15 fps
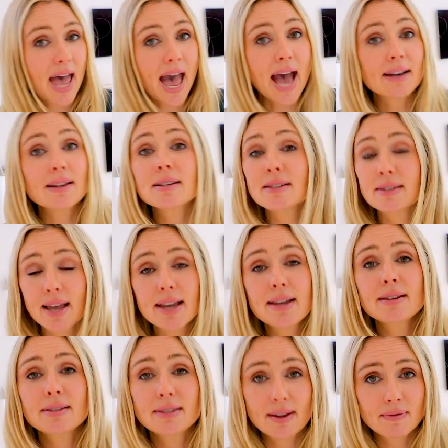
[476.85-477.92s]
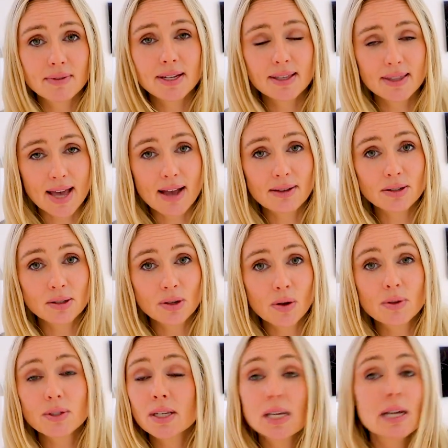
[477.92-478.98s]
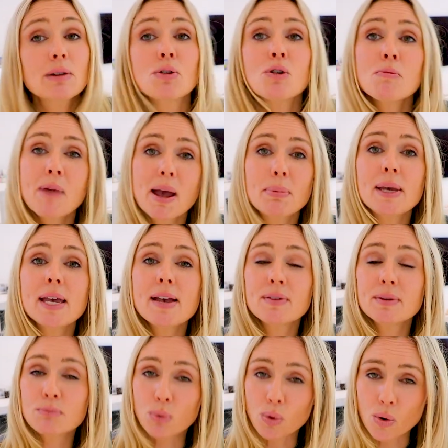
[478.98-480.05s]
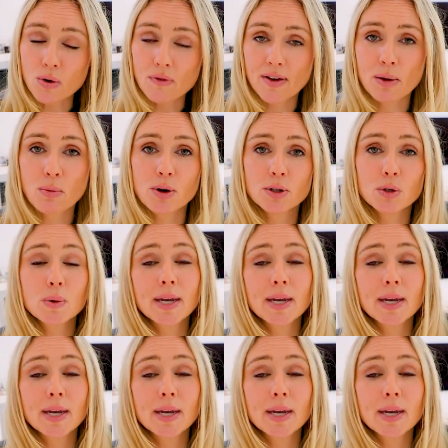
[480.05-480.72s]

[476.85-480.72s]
at say $70,000 a year, or maybe even more if I want to